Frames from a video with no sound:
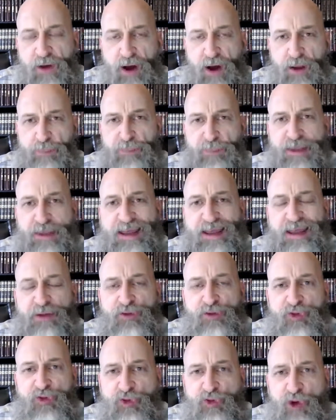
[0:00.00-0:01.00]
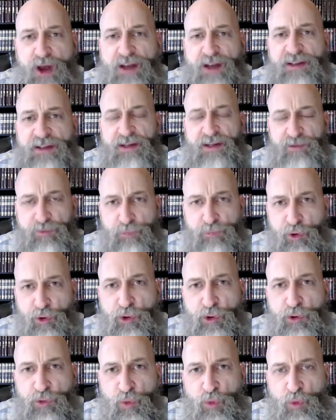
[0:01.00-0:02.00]
be instructed through the
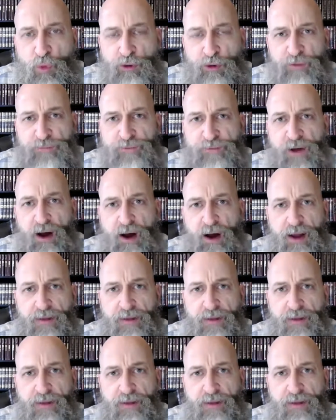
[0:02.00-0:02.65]
Word of God,